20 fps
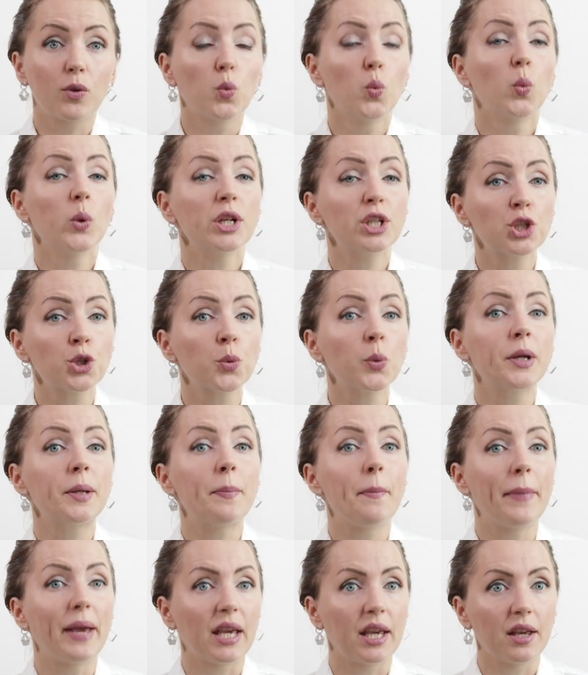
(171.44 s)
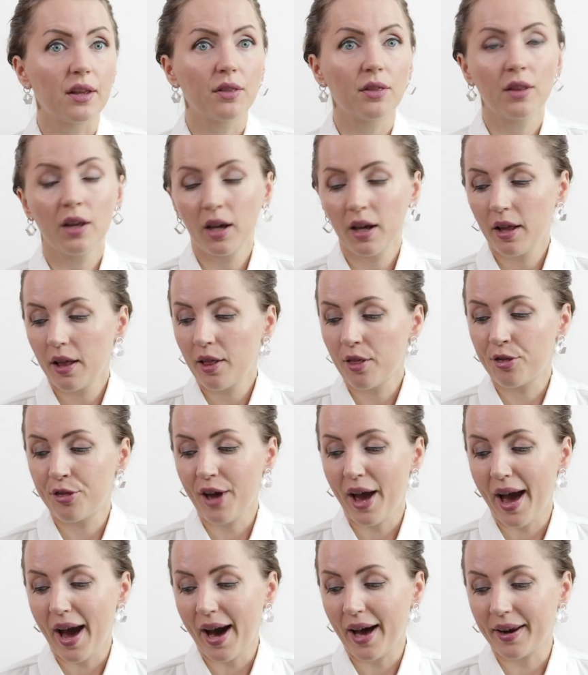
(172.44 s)
which would mean
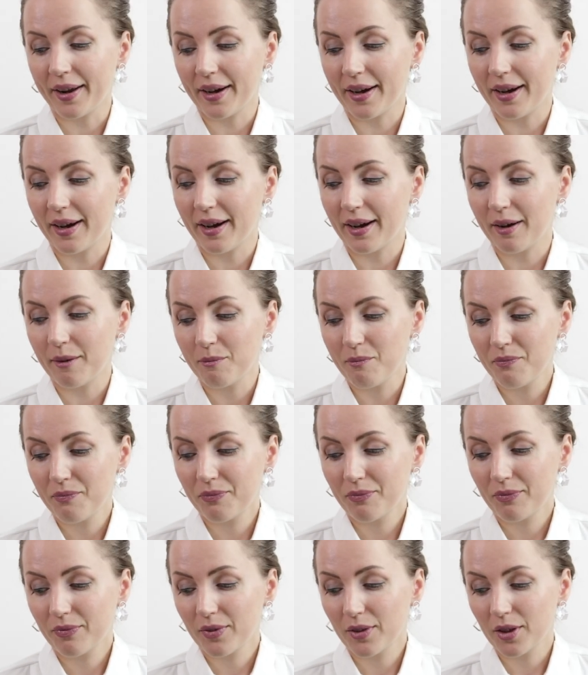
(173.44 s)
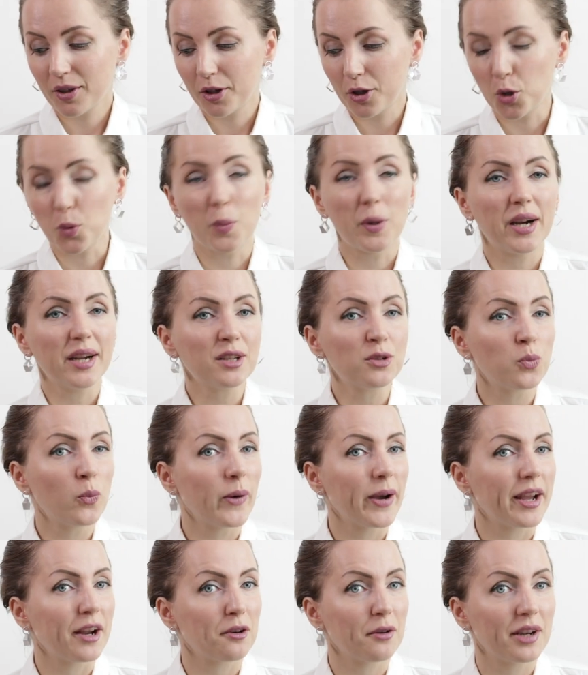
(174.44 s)
that uh, you might
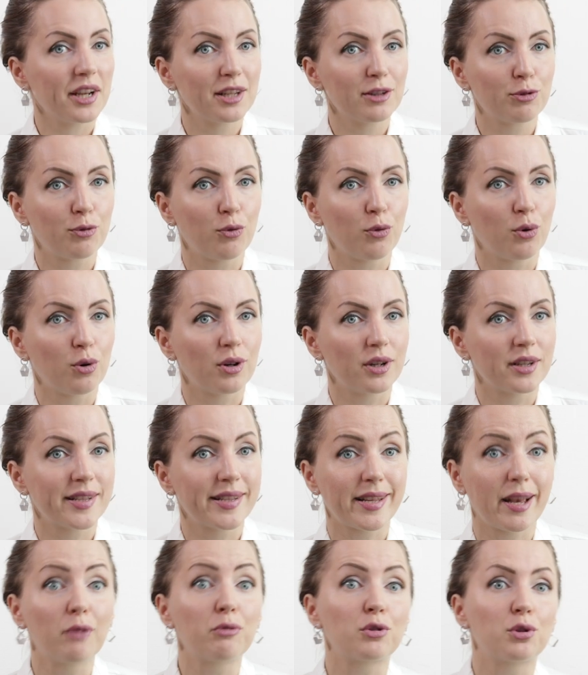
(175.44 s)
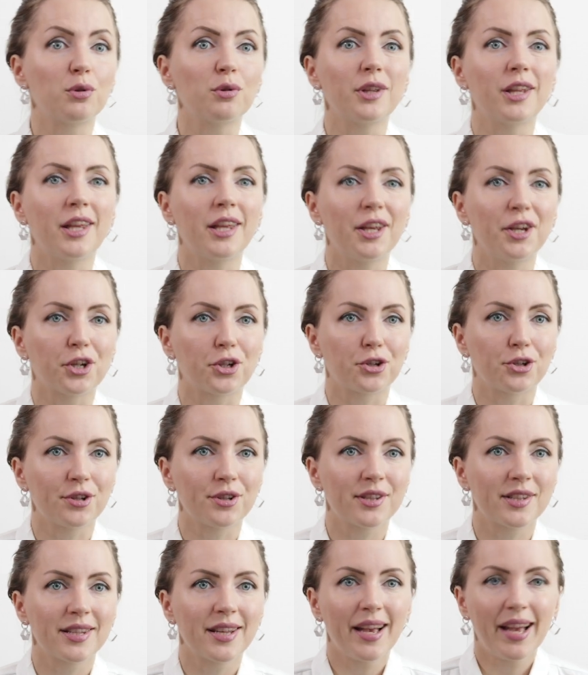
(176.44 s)
wear it for several
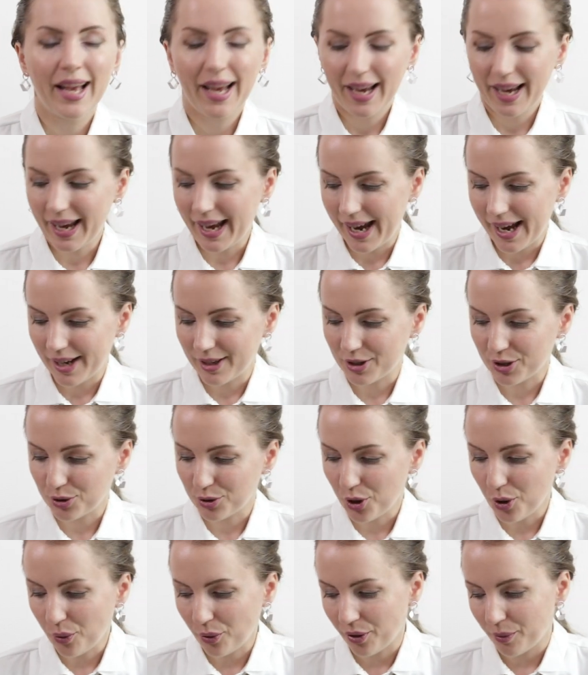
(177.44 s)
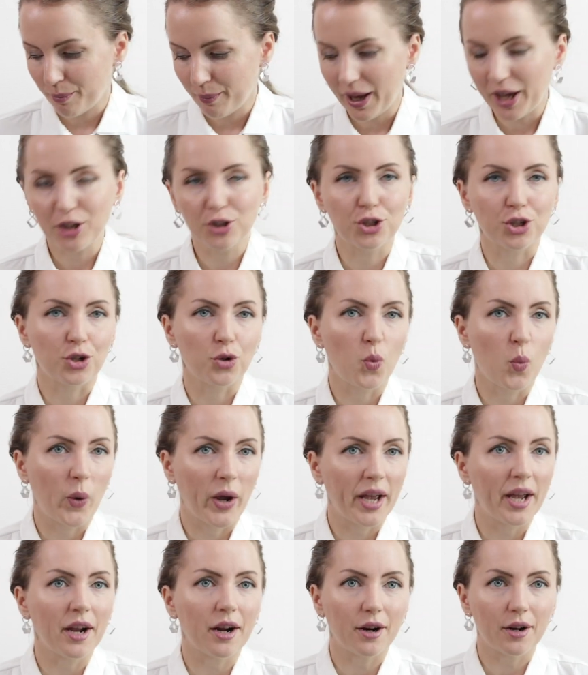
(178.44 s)
years and you know the major
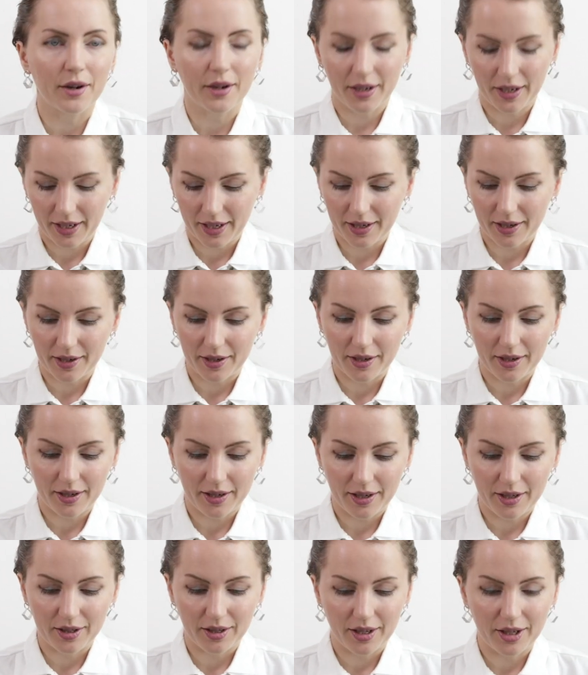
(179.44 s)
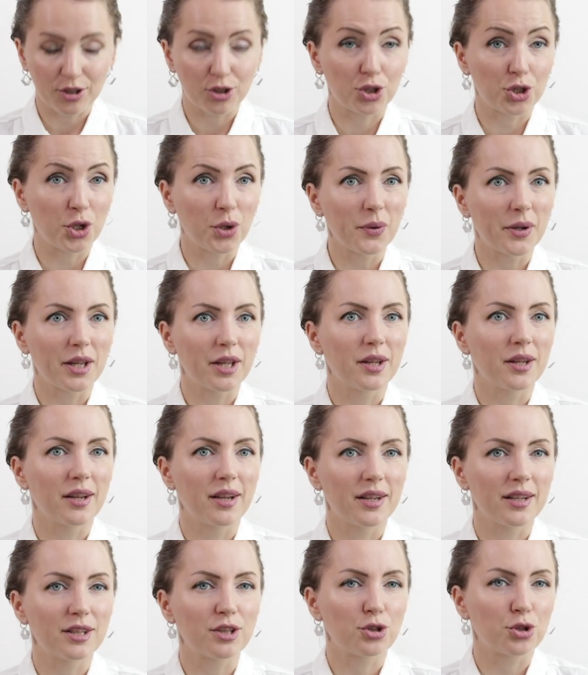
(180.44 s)
wear it, uh, it it's showing uh,
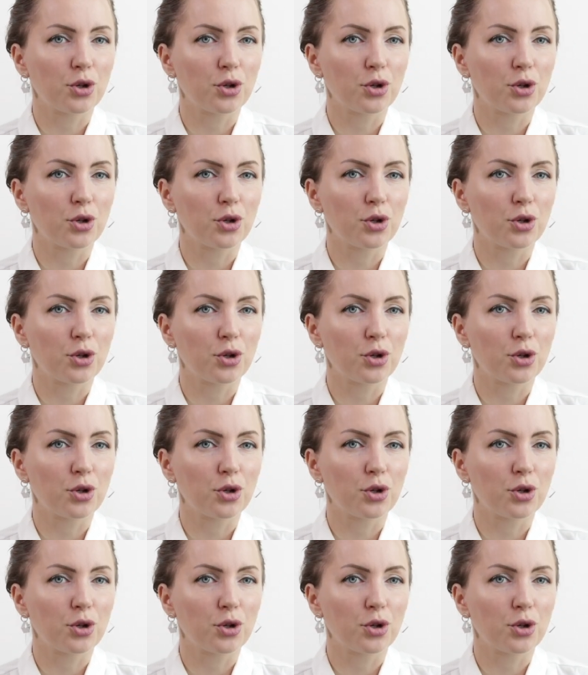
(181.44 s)
it's